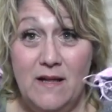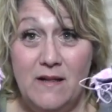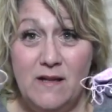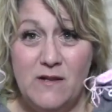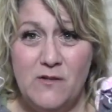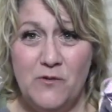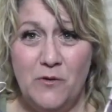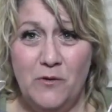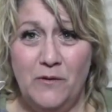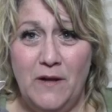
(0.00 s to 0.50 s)

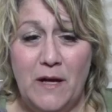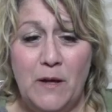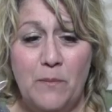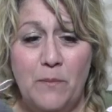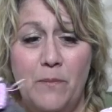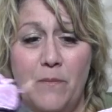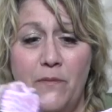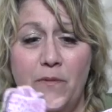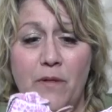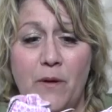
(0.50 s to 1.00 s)
These are like
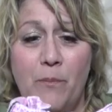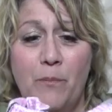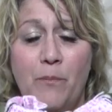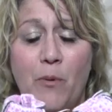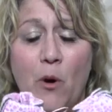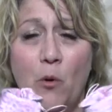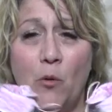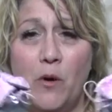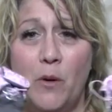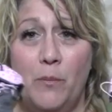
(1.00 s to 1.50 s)
the
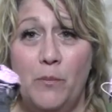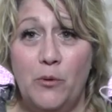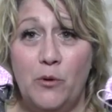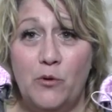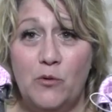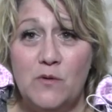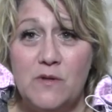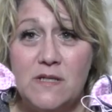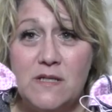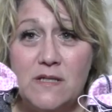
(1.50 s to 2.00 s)
Boda
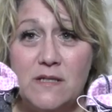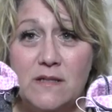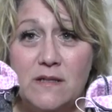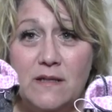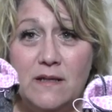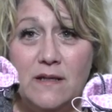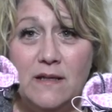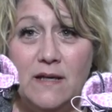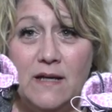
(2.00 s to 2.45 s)
boots,